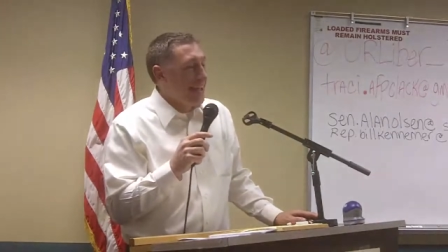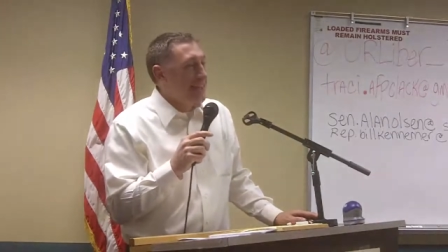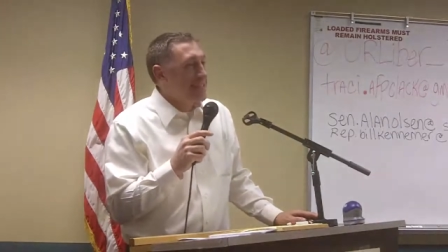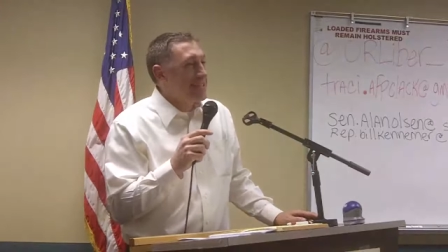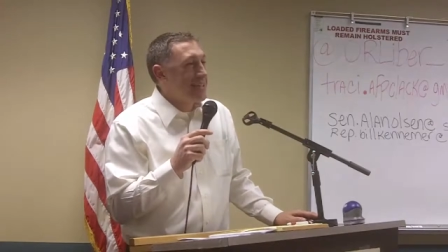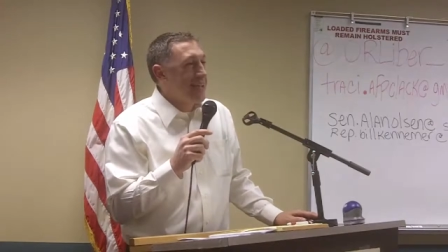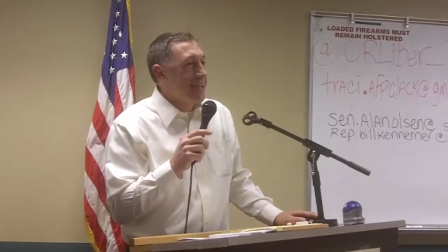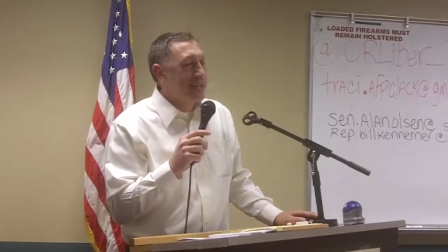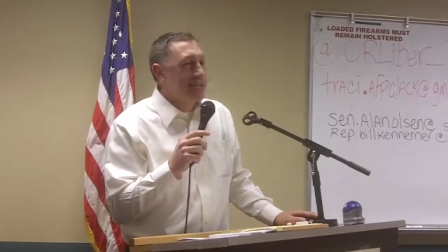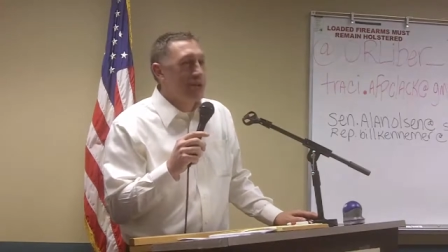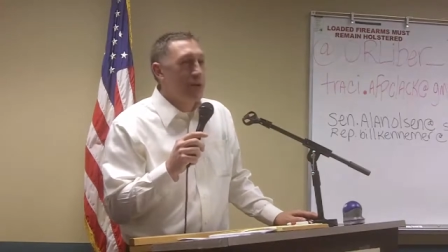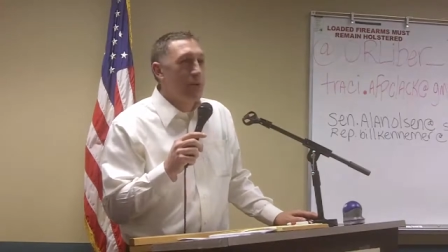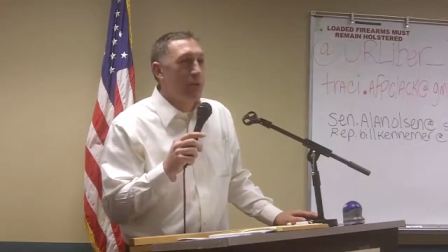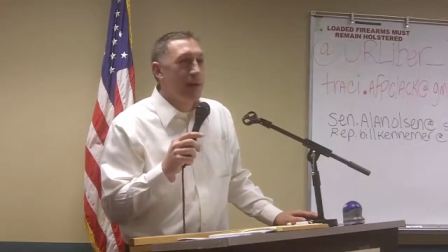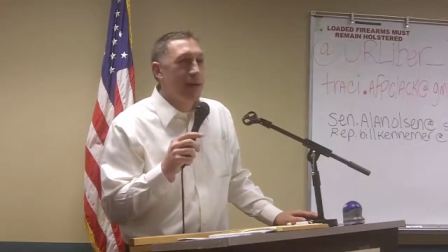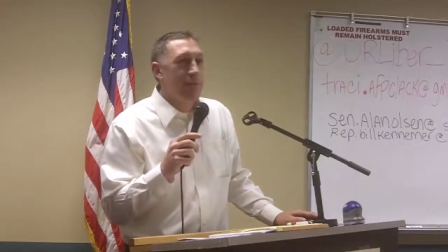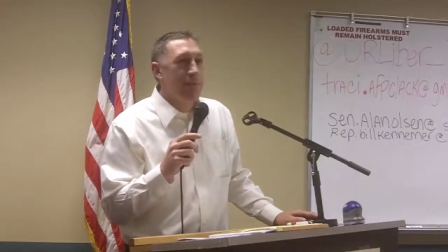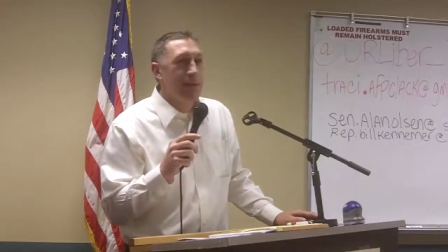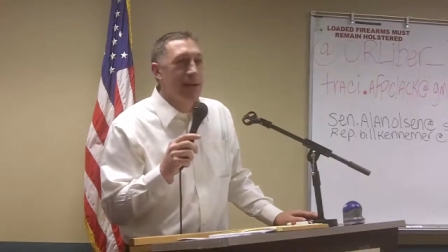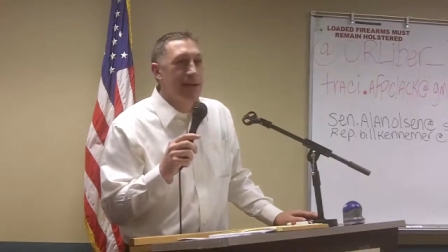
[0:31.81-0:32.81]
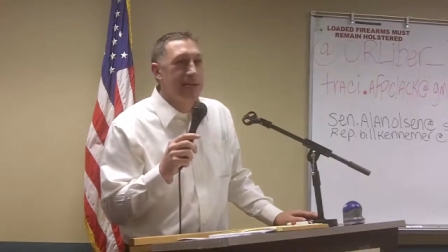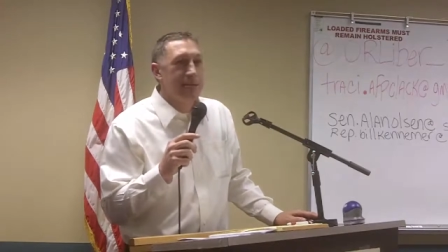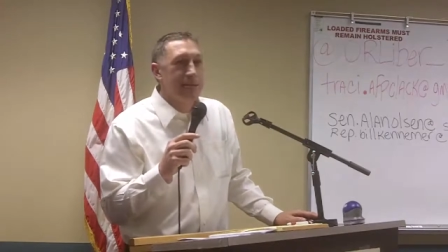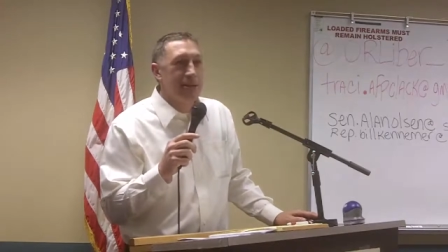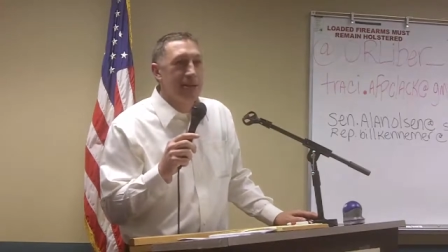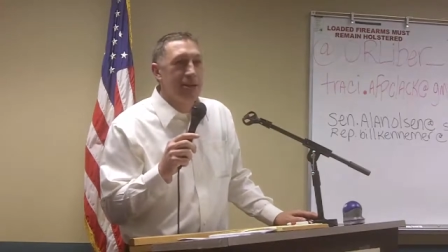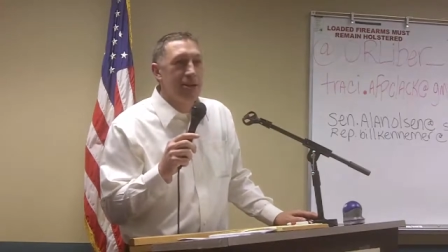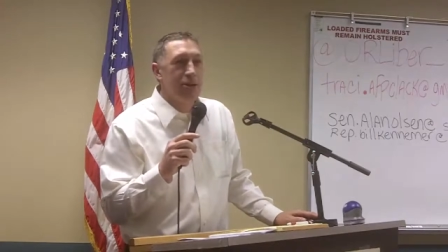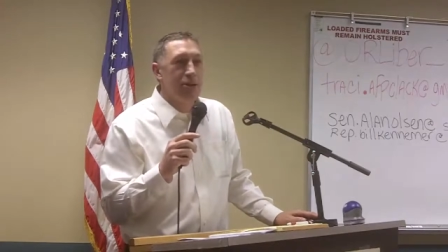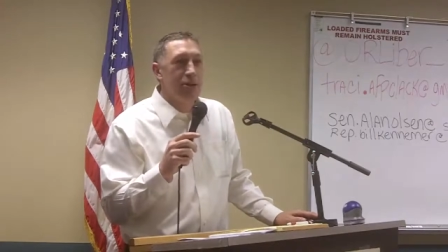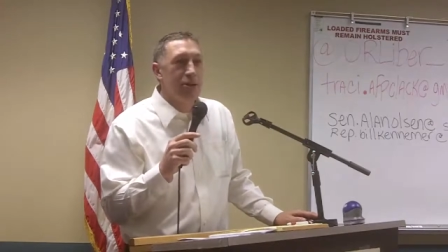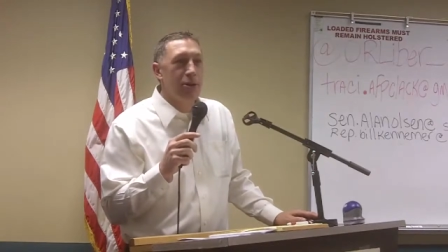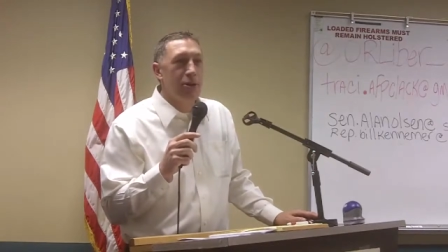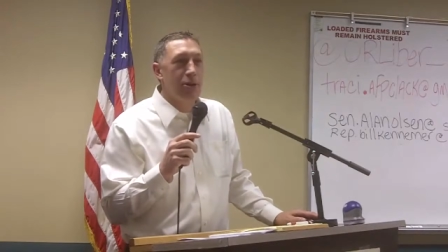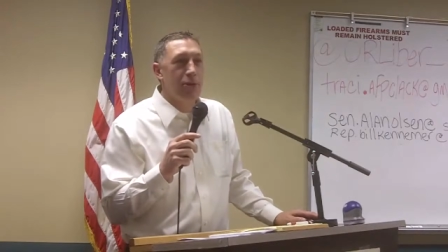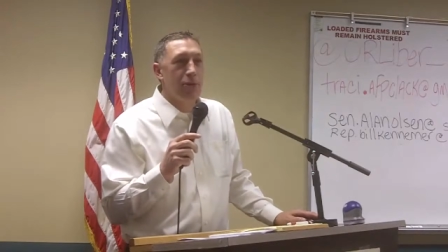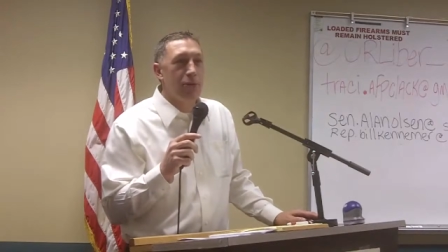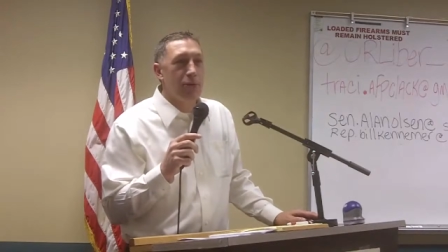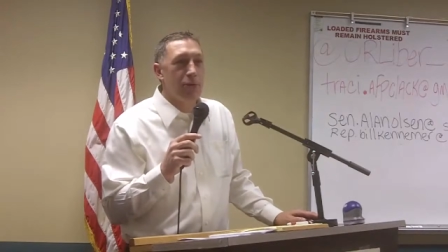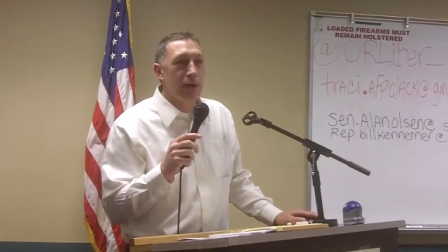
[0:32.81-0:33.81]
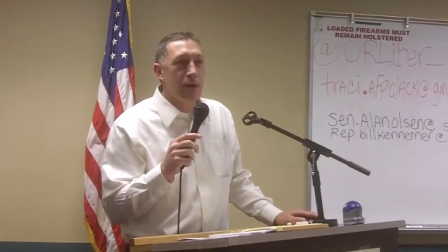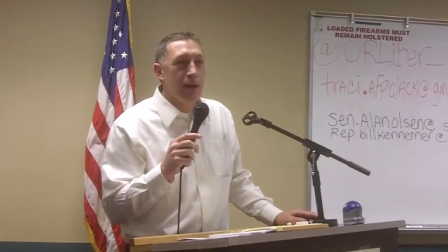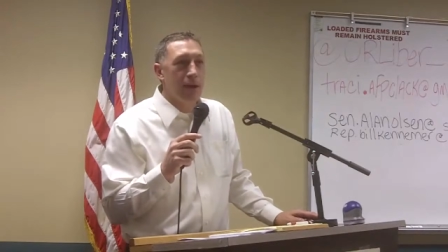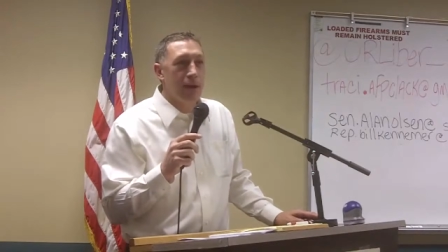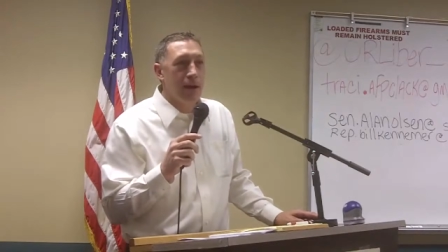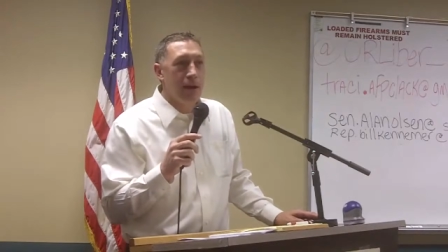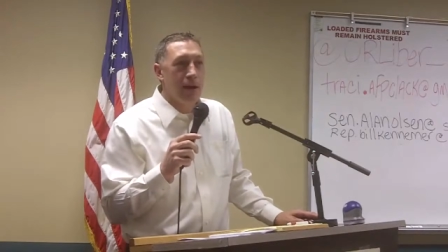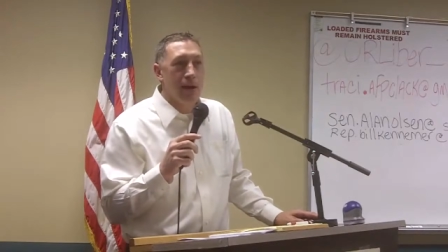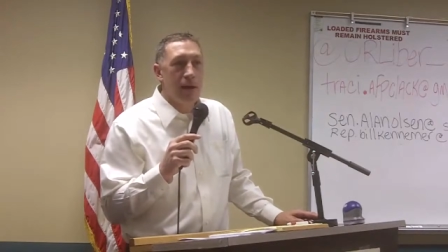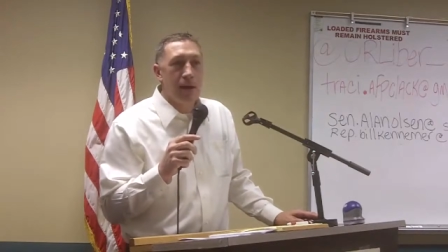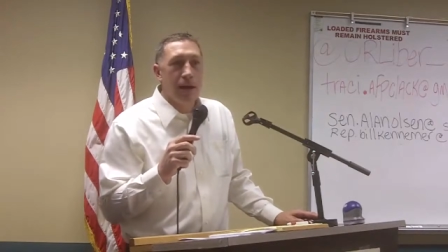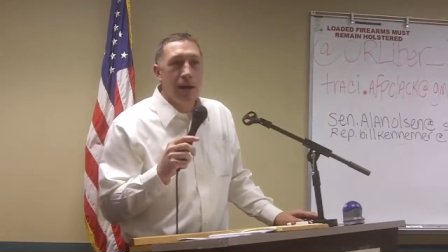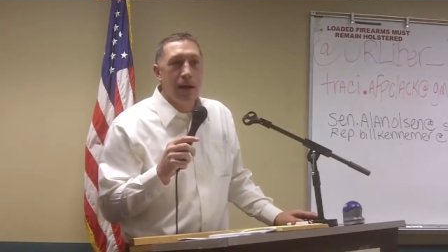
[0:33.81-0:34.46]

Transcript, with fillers: It's actually quite amazing. You know, you go through a,